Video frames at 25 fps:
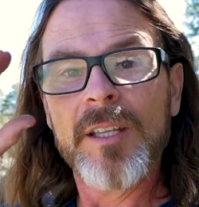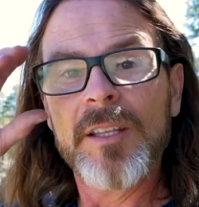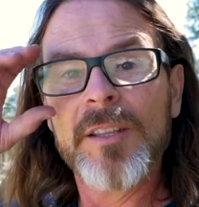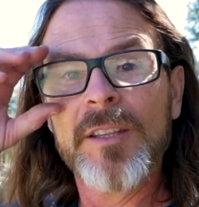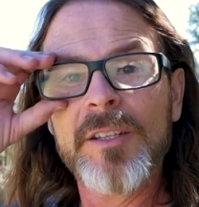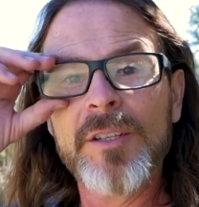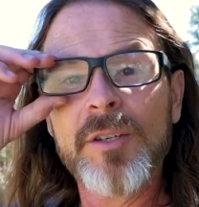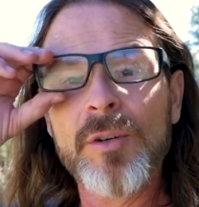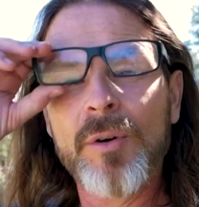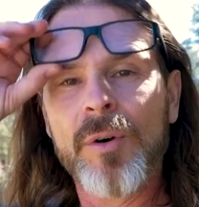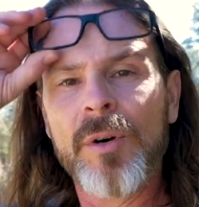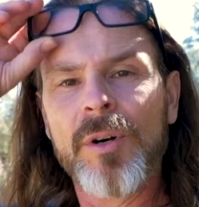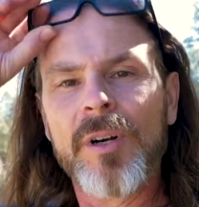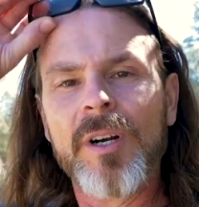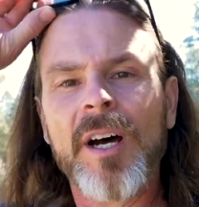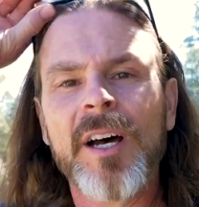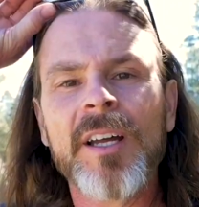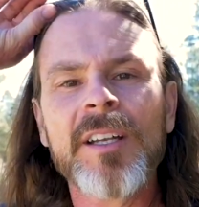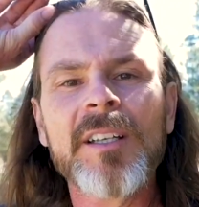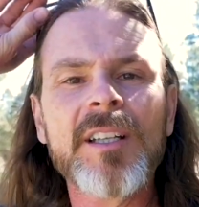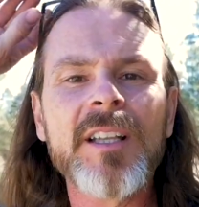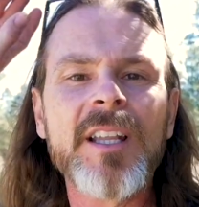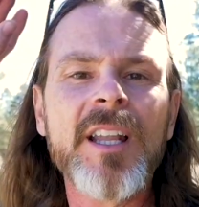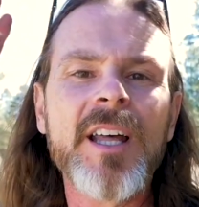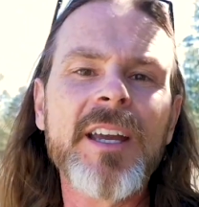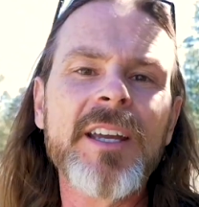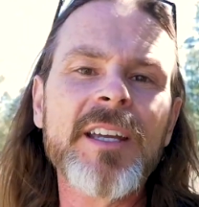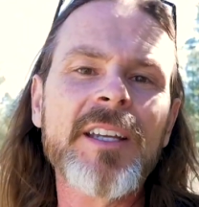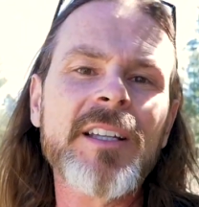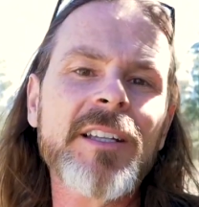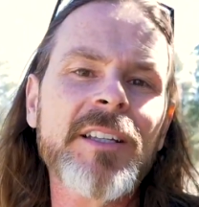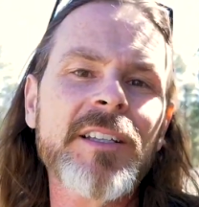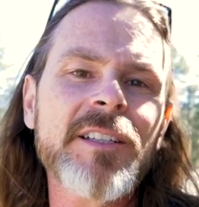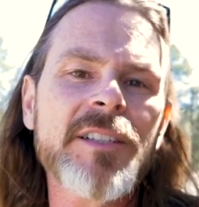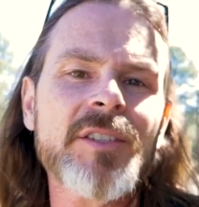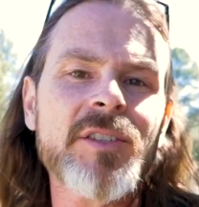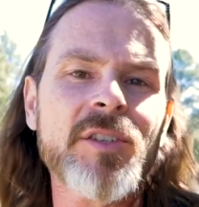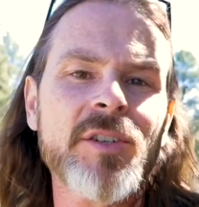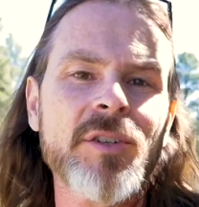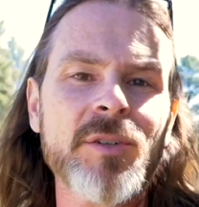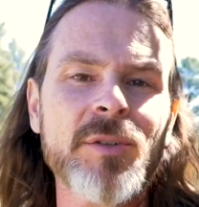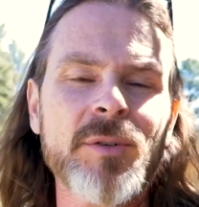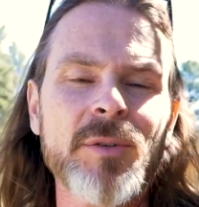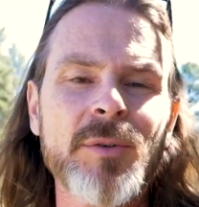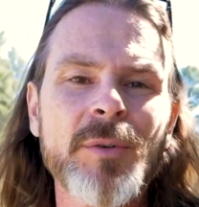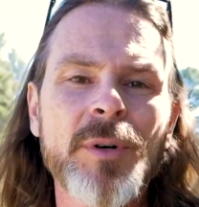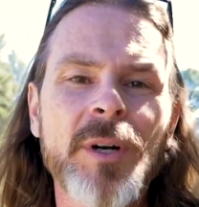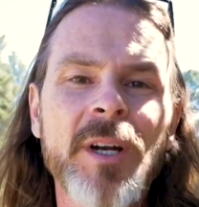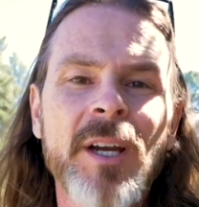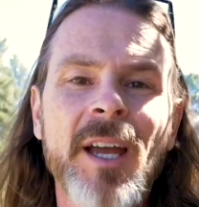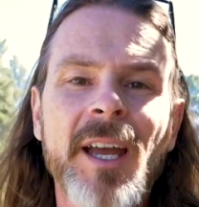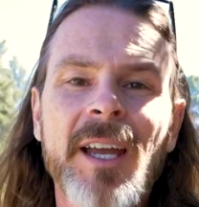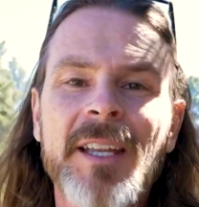You're unlikely to